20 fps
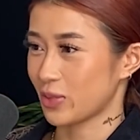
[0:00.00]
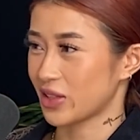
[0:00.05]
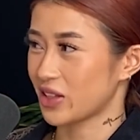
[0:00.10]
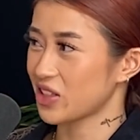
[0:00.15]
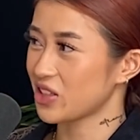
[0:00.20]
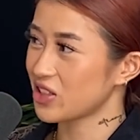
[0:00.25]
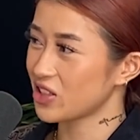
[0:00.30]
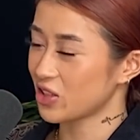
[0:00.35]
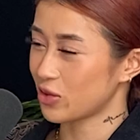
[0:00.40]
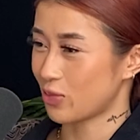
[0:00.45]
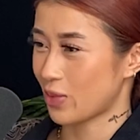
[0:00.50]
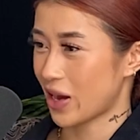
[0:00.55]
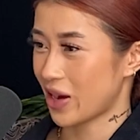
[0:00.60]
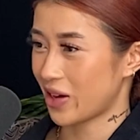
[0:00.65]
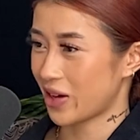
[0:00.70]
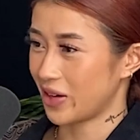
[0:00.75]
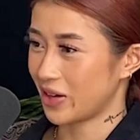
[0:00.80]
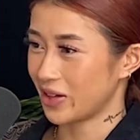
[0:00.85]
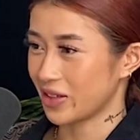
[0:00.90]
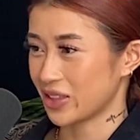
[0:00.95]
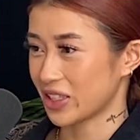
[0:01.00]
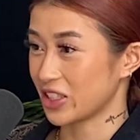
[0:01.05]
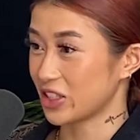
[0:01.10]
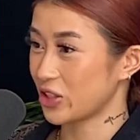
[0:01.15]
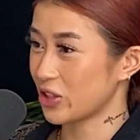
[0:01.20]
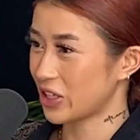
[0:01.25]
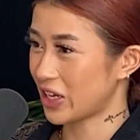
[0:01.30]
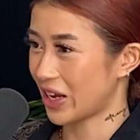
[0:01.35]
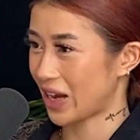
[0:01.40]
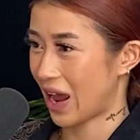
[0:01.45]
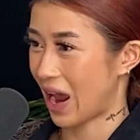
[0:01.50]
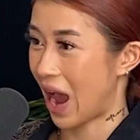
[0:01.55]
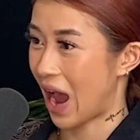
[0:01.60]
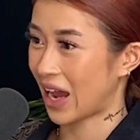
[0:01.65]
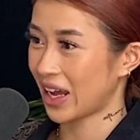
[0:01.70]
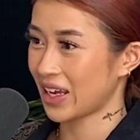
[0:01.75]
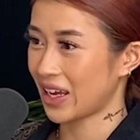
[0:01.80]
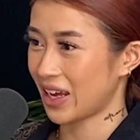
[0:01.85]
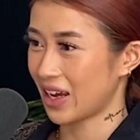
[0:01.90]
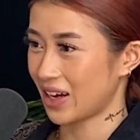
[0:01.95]
but this is better because you get
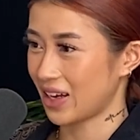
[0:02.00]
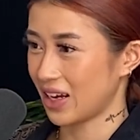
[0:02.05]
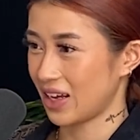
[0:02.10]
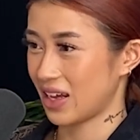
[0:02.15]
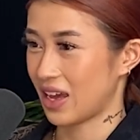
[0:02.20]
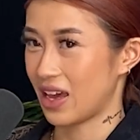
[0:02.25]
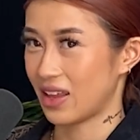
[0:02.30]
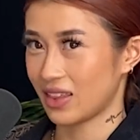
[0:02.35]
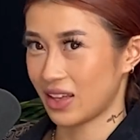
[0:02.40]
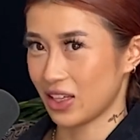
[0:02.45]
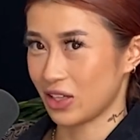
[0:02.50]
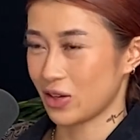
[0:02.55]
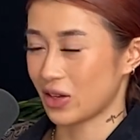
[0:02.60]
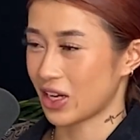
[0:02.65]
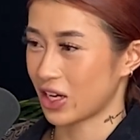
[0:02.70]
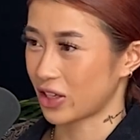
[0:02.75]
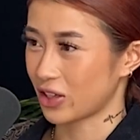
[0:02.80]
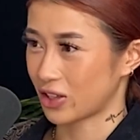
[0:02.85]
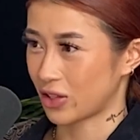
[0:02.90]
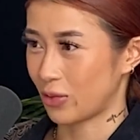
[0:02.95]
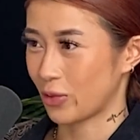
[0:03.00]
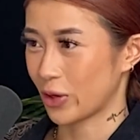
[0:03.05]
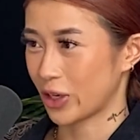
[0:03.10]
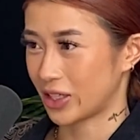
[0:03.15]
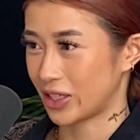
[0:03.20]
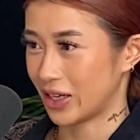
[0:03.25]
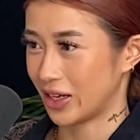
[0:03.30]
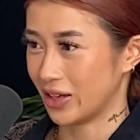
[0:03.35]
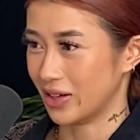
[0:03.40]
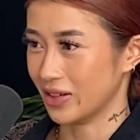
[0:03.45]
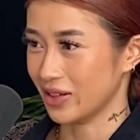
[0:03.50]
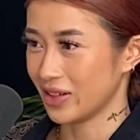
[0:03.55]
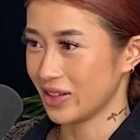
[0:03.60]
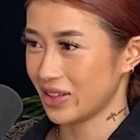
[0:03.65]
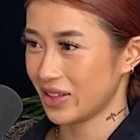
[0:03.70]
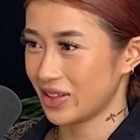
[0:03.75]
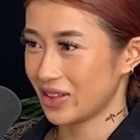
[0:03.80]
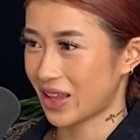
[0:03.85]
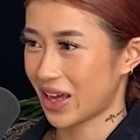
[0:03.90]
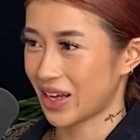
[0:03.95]
eye candy and then you get some work done.
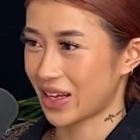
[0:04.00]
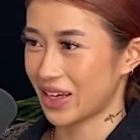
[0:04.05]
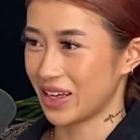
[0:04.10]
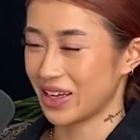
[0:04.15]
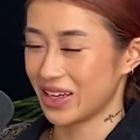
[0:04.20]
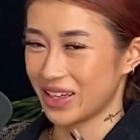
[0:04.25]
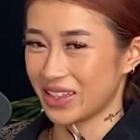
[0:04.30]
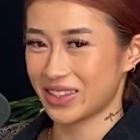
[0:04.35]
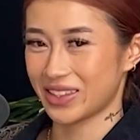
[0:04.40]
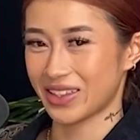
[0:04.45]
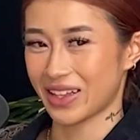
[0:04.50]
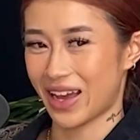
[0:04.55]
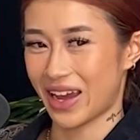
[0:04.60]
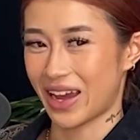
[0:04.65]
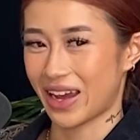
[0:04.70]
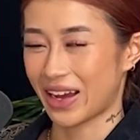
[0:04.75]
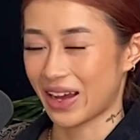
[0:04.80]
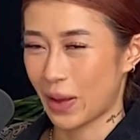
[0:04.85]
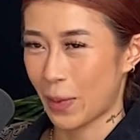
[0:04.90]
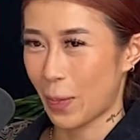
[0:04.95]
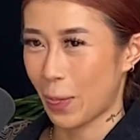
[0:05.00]
Like it's like.